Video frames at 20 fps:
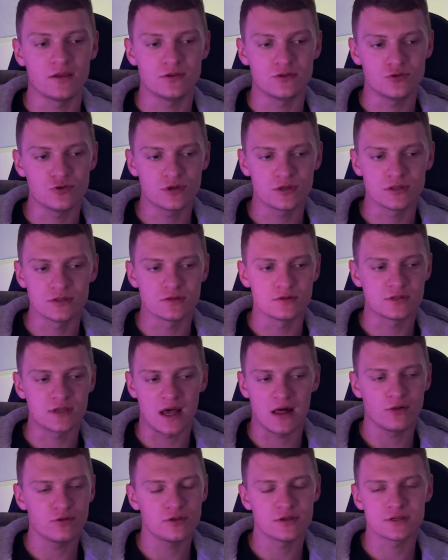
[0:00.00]
You can
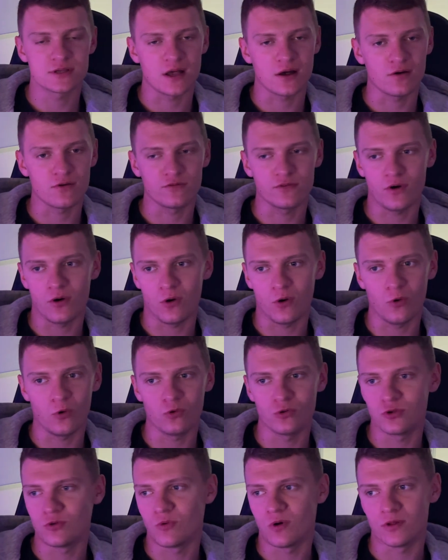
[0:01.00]
tell yourself
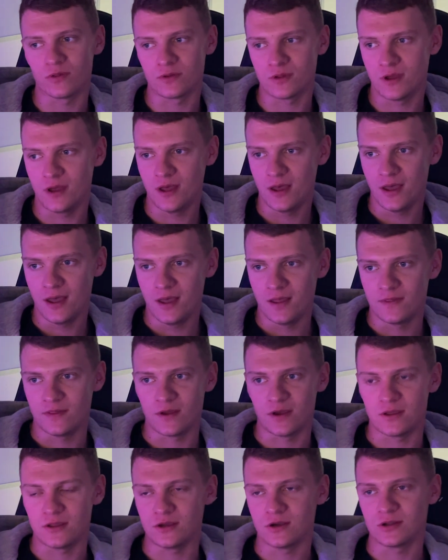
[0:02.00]
all you want
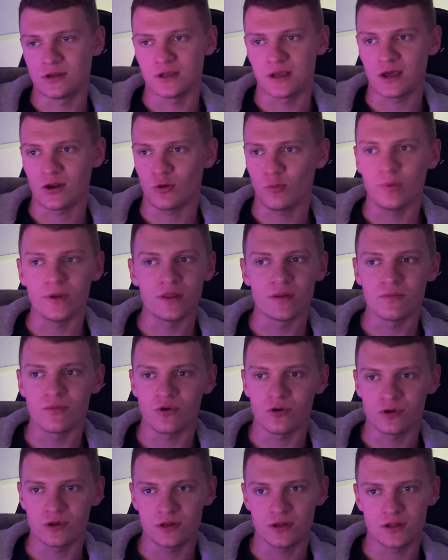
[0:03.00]
that you're going to get up in the
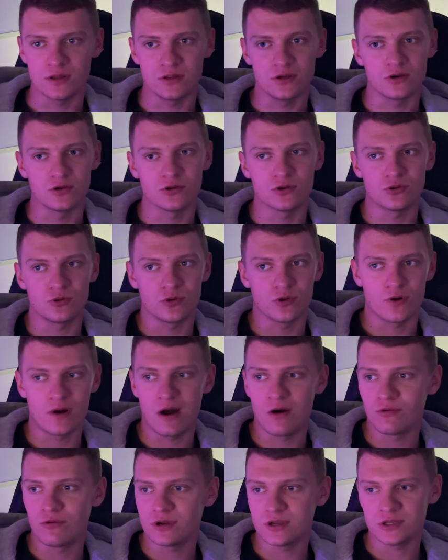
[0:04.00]
morning and you're going to do your
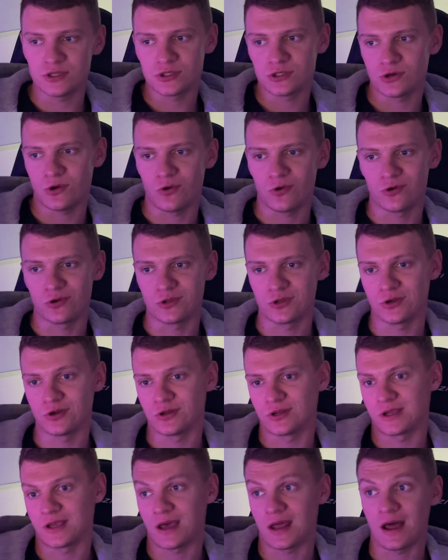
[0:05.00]
outreach, or you're going
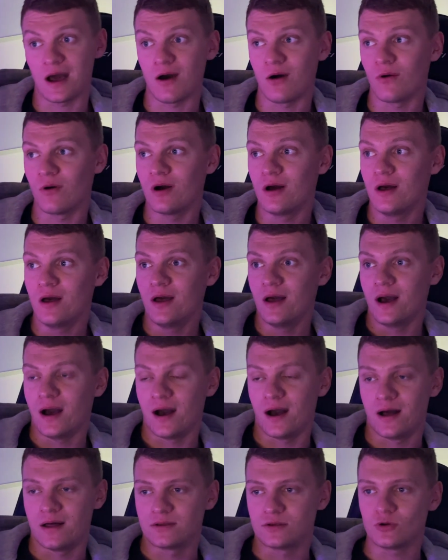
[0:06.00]
to get out
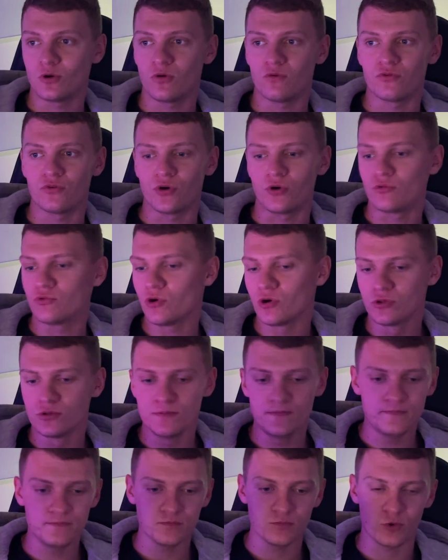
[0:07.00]
and go for a run,
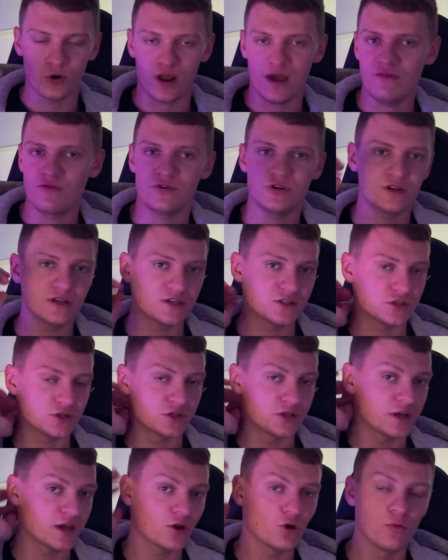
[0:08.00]
whatever it is. You're going
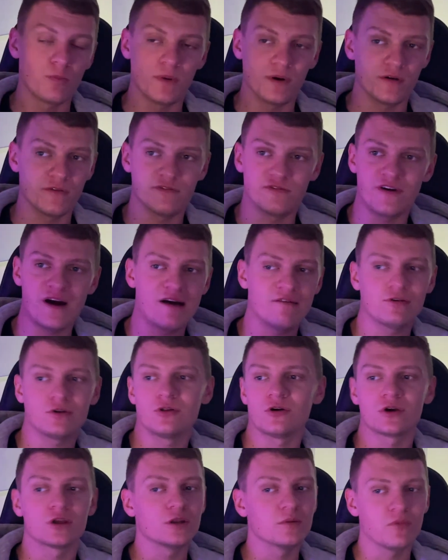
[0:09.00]
to get up at 5
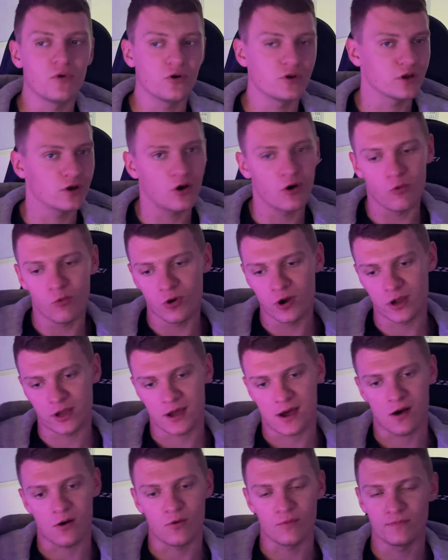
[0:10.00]
o'clock in the morning, go work
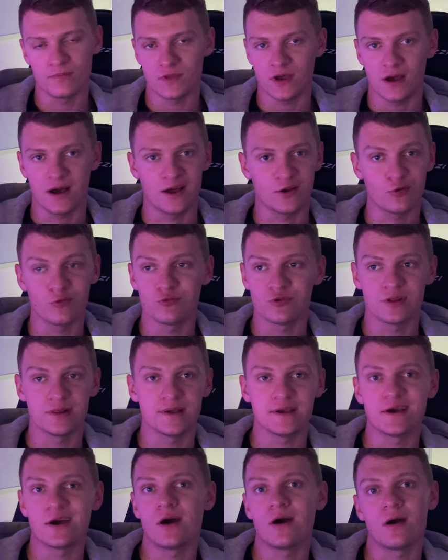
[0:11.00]
out. I don't really
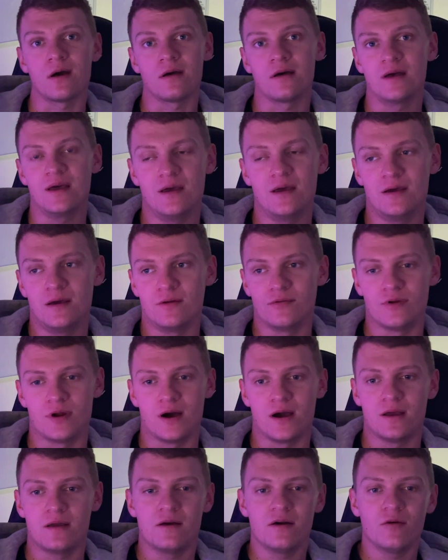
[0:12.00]
care,
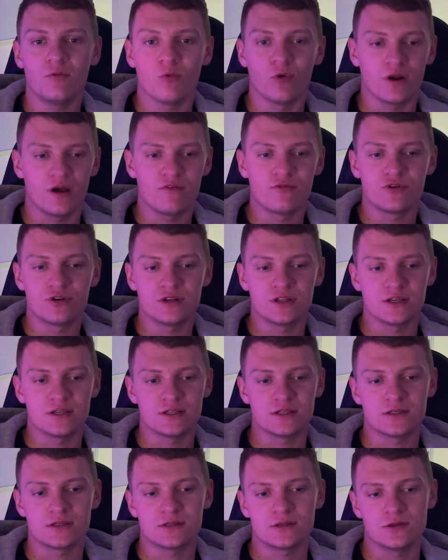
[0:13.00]
right? Whatever it
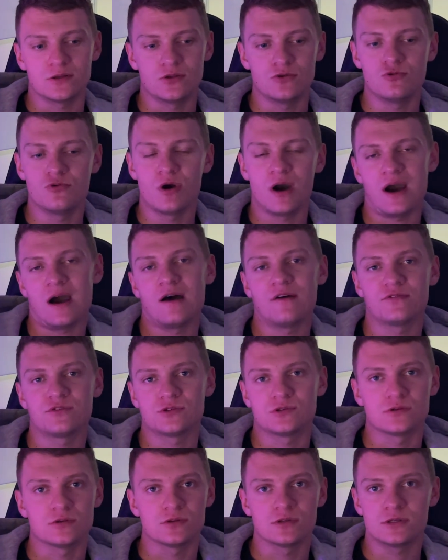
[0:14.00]
is, you have
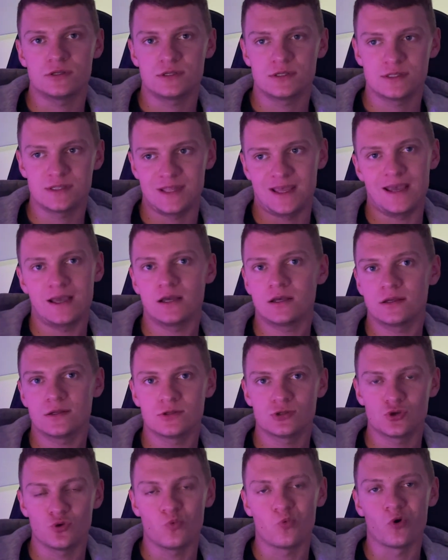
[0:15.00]
to stick
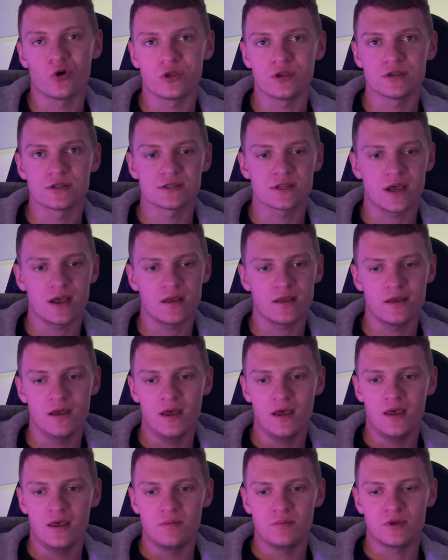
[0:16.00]
to what you say,
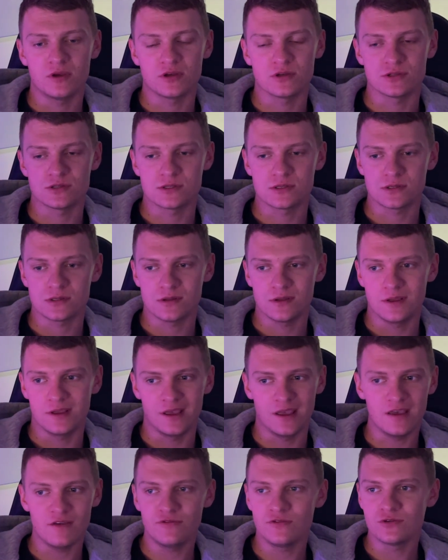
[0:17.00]
because
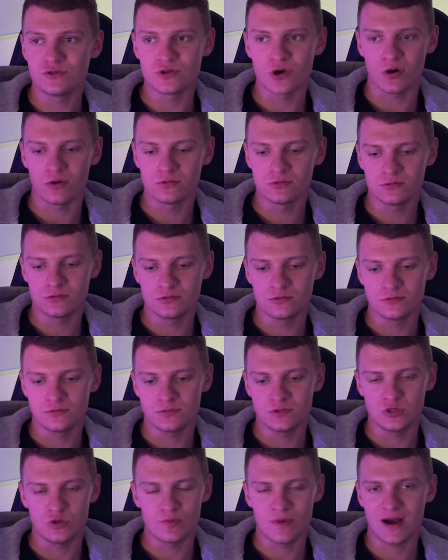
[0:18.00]
if you don't,
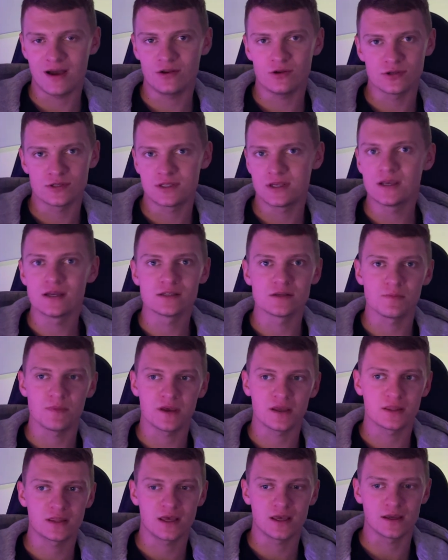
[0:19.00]
you might not see it as a
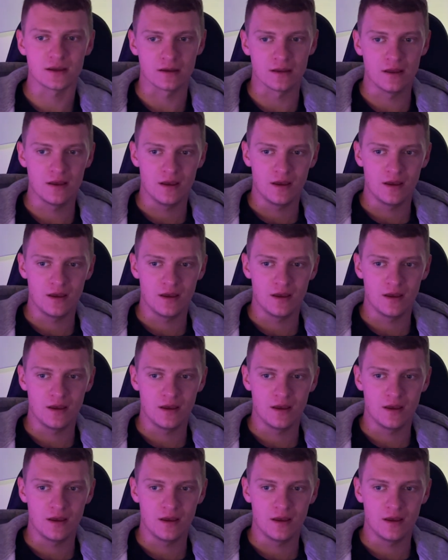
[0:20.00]
big thing.